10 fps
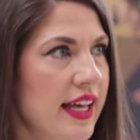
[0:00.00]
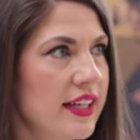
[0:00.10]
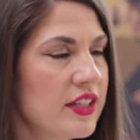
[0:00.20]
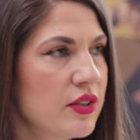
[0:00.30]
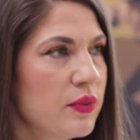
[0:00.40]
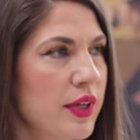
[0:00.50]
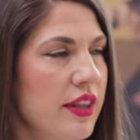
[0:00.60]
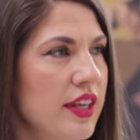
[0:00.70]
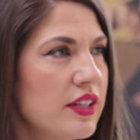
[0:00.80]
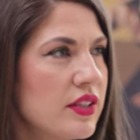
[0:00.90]
And
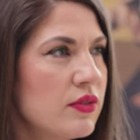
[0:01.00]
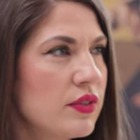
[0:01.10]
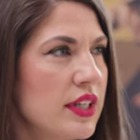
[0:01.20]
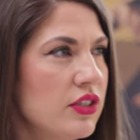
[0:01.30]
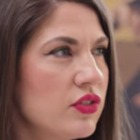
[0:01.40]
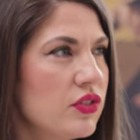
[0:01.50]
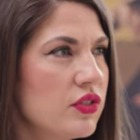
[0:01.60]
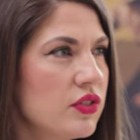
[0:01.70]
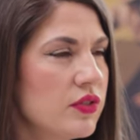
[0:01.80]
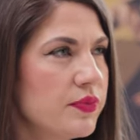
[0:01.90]
when things are really
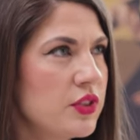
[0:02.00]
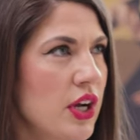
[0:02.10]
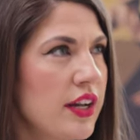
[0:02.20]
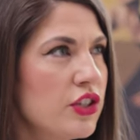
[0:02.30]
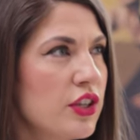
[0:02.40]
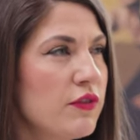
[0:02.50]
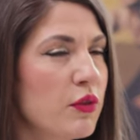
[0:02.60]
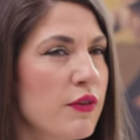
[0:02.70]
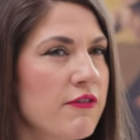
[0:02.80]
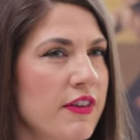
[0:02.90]
challenging
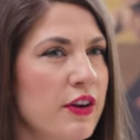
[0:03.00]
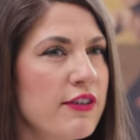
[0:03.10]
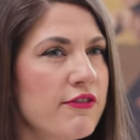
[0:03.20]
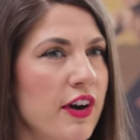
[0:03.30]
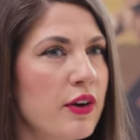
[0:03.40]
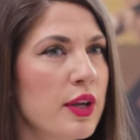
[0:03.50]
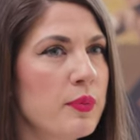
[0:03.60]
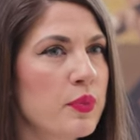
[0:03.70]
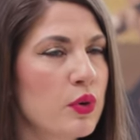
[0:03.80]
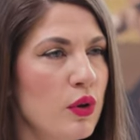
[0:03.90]
for a very, very
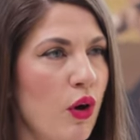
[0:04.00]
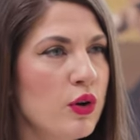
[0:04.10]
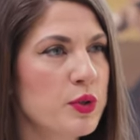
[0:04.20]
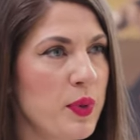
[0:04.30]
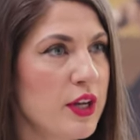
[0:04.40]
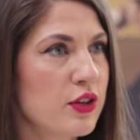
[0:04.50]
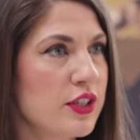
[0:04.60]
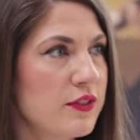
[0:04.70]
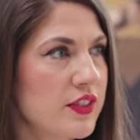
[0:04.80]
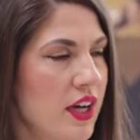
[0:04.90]
prolonged period of